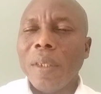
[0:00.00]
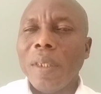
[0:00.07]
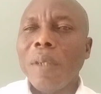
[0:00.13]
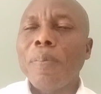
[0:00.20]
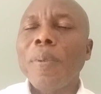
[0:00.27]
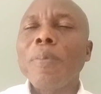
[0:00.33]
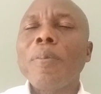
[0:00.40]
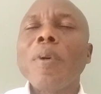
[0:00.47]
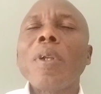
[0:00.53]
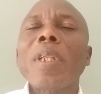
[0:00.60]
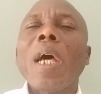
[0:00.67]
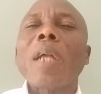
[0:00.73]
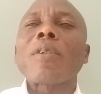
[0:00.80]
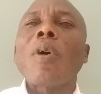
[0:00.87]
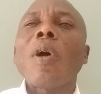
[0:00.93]
The people
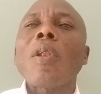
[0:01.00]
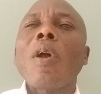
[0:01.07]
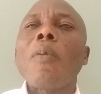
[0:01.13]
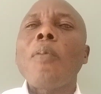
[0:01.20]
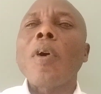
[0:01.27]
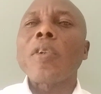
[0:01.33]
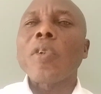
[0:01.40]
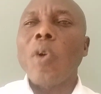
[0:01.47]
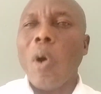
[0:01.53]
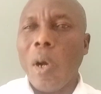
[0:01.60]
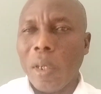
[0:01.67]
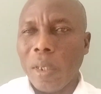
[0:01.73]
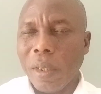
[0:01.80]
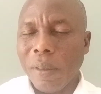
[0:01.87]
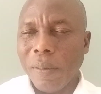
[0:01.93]
that call upon
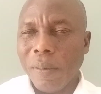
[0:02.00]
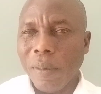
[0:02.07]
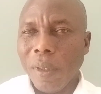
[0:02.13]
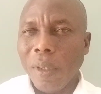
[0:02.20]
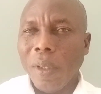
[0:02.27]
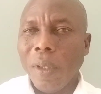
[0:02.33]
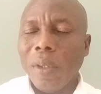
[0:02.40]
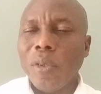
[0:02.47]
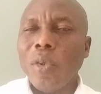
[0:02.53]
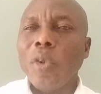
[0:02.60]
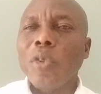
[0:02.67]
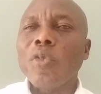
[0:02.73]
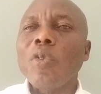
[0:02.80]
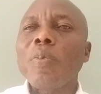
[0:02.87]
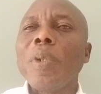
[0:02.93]
God,
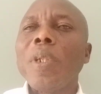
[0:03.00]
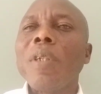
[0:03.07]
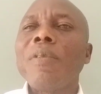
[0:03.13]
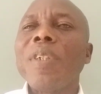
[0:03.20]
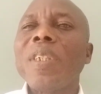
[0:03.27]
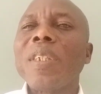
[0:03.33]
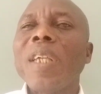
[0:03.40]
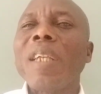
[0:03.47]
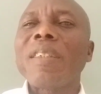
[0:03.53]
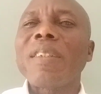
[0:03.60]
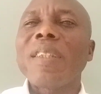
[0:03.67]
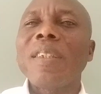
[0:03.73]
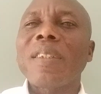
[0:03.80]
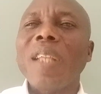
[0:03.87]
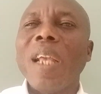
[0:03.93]
those who believe in the
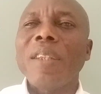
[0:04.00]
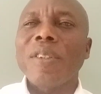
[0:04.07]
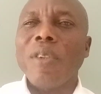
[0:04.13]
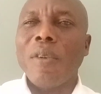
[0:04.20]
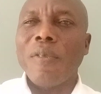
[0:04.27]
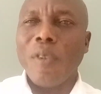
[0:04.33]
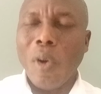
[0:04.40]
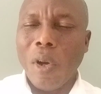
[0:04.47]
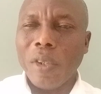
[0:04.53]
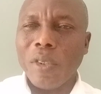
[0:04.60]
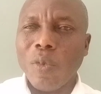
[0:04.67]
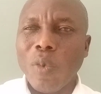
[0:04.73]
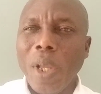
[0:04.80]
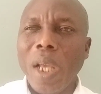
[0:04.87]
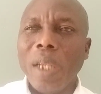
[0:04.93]
existence of
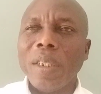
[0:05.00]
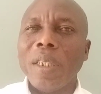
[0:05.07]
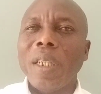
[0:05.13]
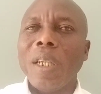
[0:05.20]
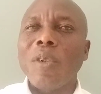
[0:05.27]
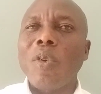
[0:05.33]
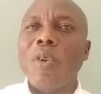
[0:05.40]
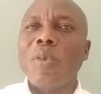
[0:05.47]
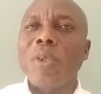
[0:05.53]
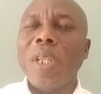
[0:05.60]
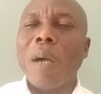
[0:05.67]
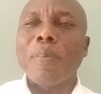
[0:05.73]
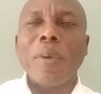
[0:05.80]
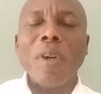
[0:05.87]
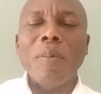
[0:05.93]
God, where did they go with
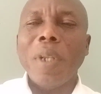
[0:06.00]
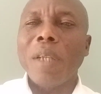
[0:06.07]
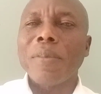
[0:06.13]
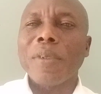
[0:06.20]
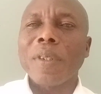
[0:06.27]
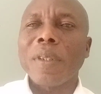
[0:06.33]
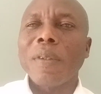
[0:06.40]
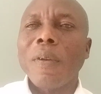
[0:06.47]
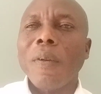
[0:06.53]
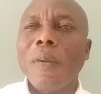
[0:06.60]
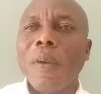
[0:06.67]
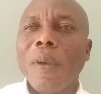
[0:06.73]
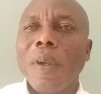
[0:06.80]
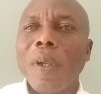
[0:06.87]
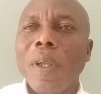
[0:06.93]
their problems?
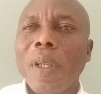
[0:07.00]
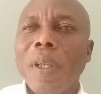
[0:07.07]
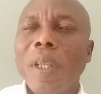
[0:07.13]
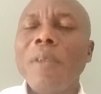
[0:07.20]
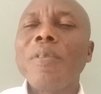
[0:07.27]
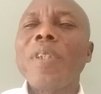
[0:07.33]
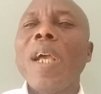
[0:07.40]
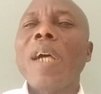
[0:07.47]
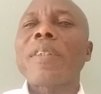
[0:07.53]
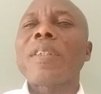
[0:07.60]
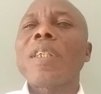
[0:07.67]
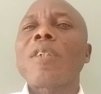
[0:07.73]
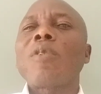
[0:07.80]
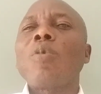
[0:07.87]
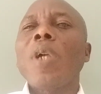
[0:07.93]
If they are
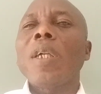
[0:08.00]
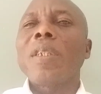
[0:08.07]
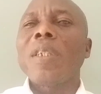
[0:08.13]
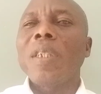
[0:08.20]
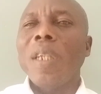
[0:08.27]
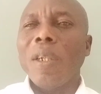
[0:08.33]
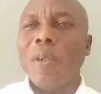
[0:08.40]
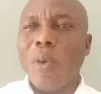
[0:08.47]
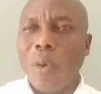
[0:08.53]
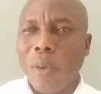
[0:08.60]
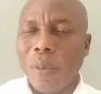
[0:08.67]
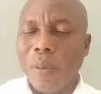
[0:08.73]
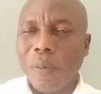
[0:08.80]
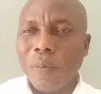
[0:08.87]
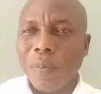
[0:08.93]
sick, where did they go?